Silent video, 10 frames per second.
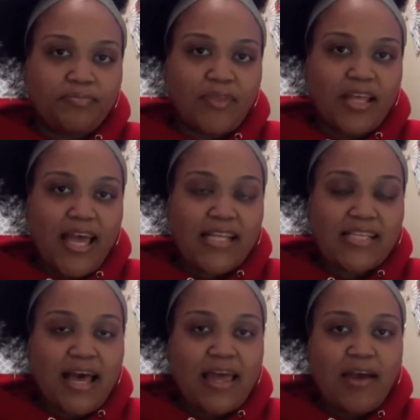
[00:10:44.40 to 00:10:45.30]
as
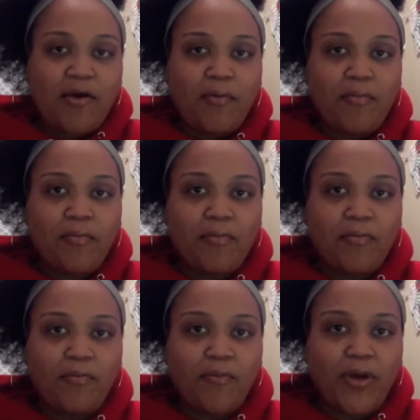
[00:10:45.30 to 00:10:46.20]
I am
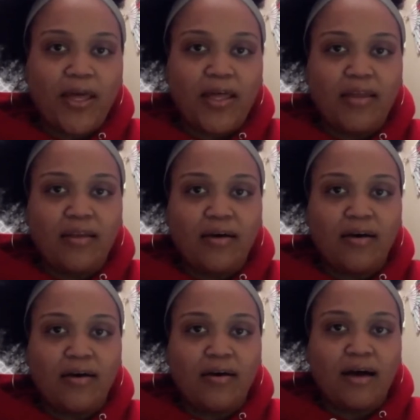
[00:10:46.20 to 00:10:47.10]
when
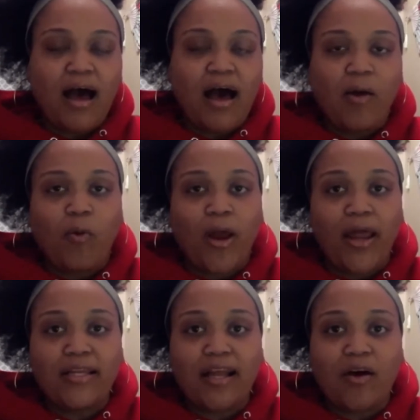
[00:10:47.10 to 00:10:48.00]
I write
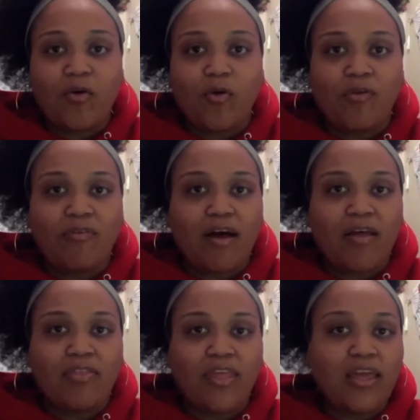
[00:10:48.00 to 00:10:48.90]
it out or I
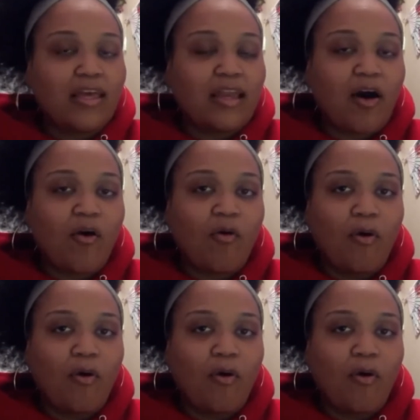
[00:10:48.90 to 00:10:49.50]
think it out.